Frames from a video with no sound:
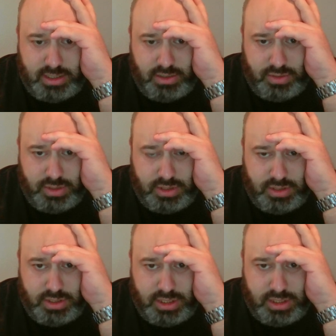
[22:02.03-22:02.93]
looks
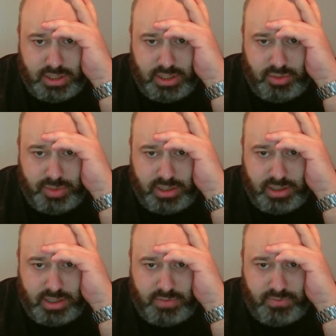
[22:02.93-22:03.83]
just a little bit
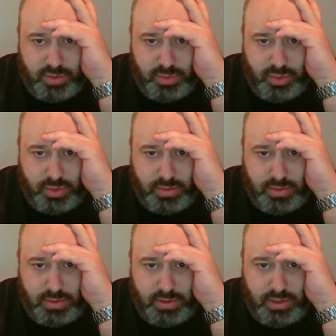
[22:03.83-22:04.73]
uncomfortable.
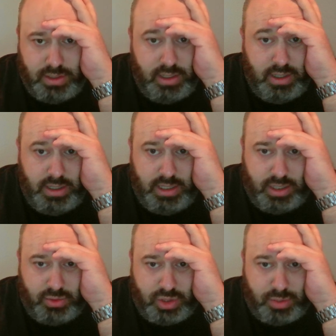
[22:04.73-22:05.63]
You
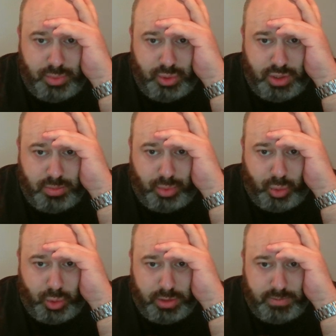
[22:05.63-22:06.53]
can also push the
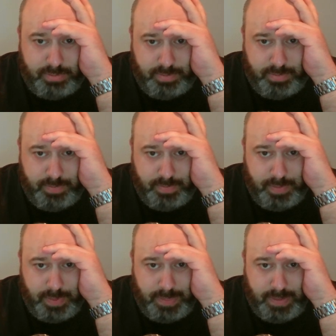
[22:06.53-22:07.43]
pawn.
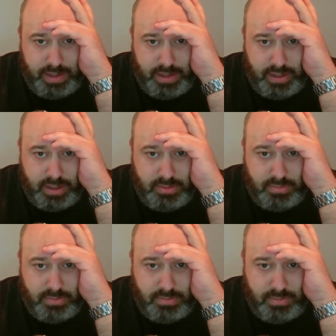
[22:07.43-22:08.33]

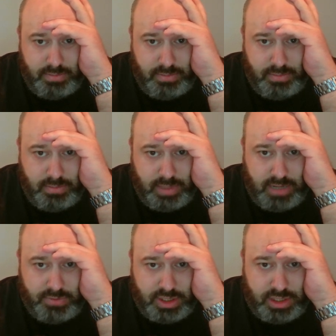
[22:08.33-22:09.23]
I
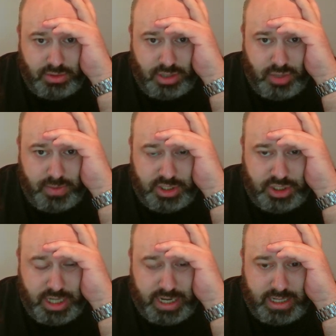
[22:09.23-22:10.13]
will still go with
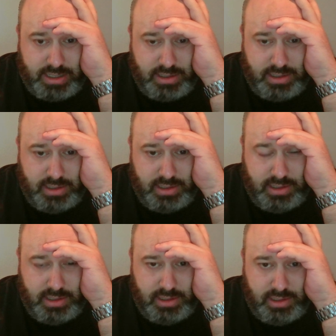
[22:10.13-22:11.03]
check.
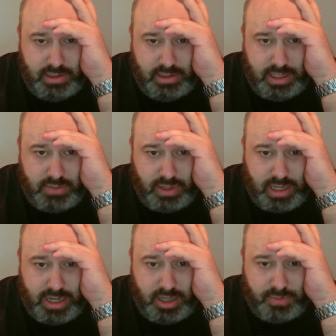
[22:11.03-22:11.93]
I will
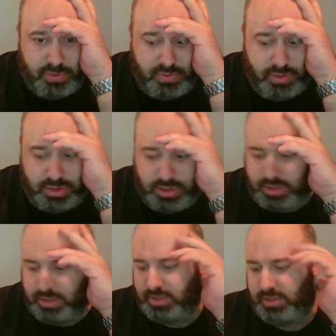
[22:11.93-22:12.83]
line
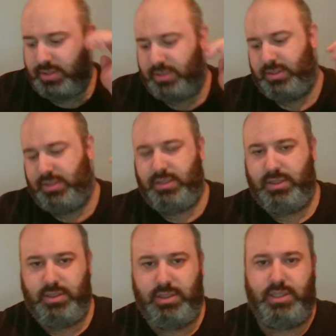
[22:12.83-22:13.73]
rooks.
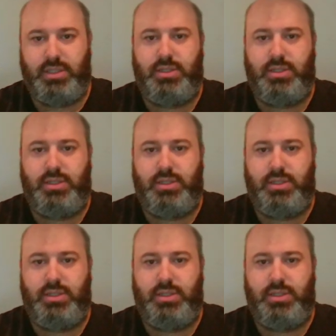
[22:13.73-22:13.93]
And